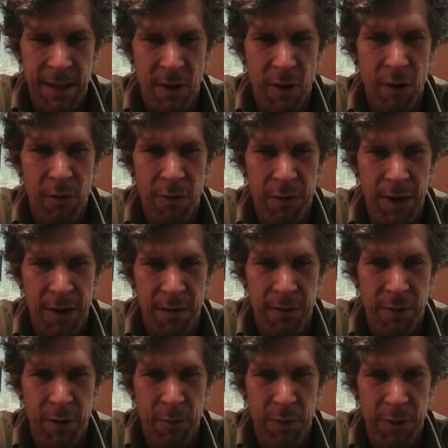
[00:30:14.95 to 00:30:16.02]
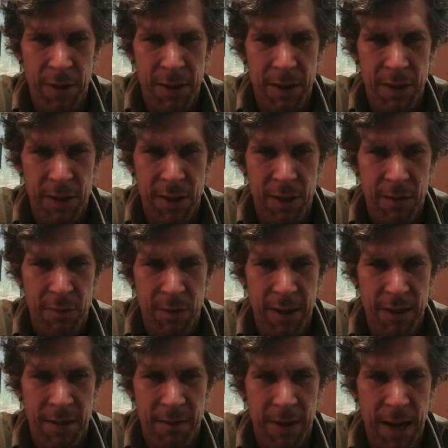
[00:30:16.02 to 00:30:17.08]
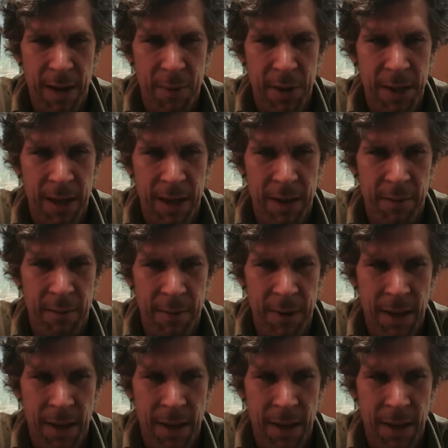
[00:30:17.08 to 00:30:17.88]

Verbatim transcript: Oak Fire footprints just west of Happy Camp,